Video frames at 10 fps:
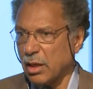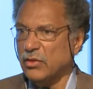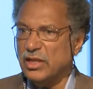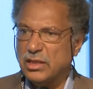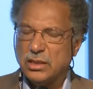
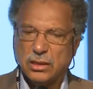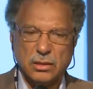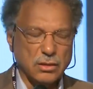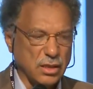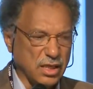This is
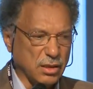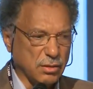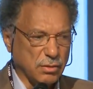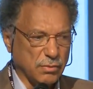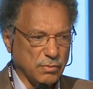in
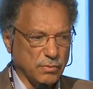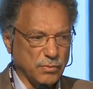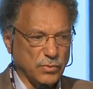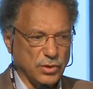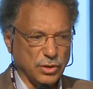
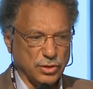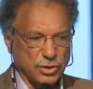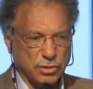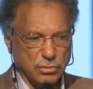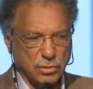
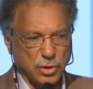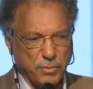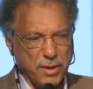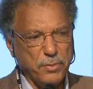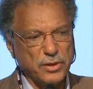the
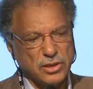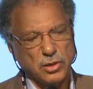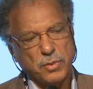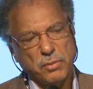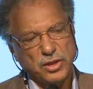paper is not
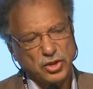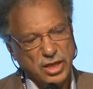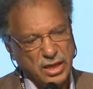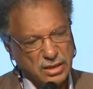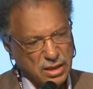published
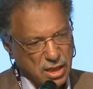yet,